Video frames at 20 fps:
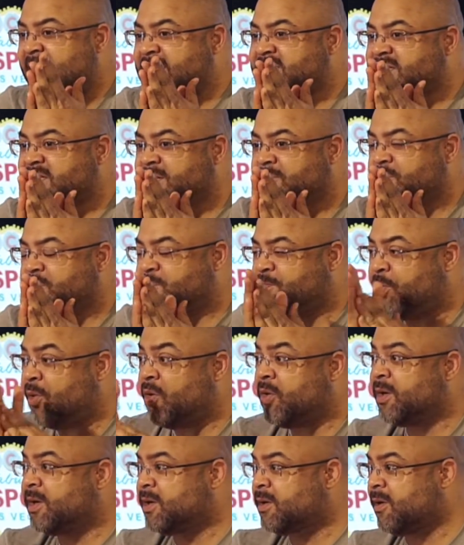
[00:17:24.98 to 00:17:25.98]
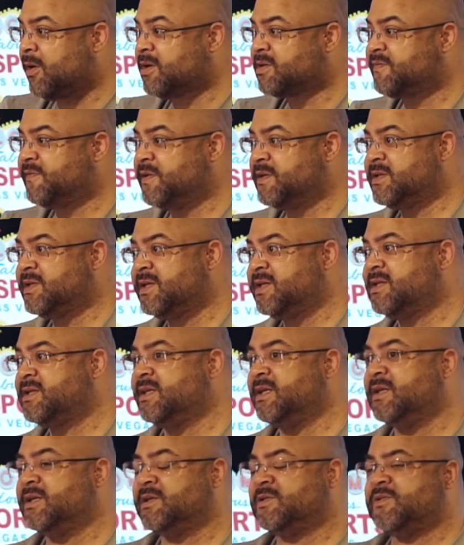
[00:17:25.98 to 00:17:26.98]
actually was born in Clarksville,
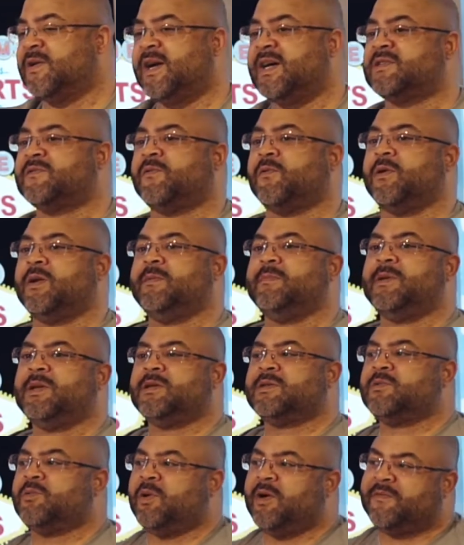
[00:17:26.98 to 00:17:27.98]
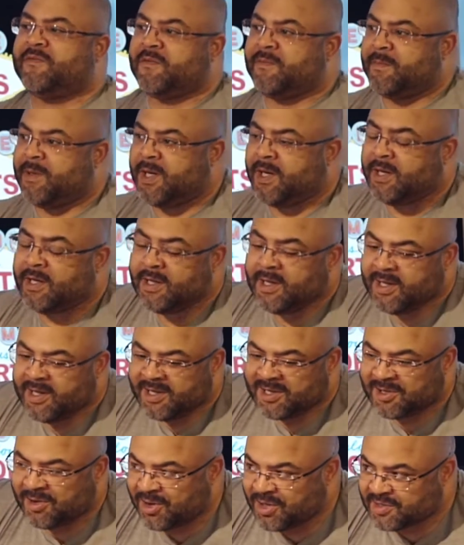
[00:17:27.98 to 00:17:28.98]
Tennessee. The draft's 40 minutes away from uh,
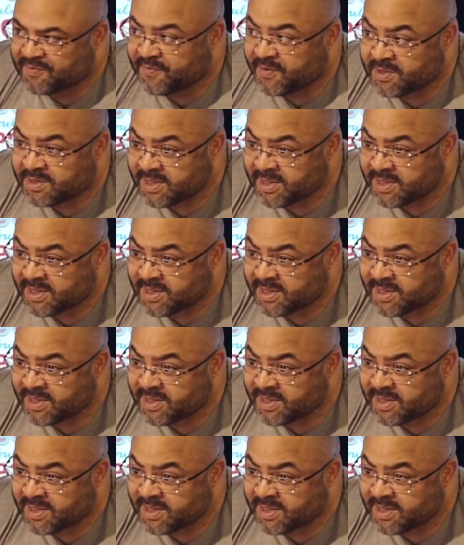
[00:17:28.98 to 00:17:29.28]
Clarksville.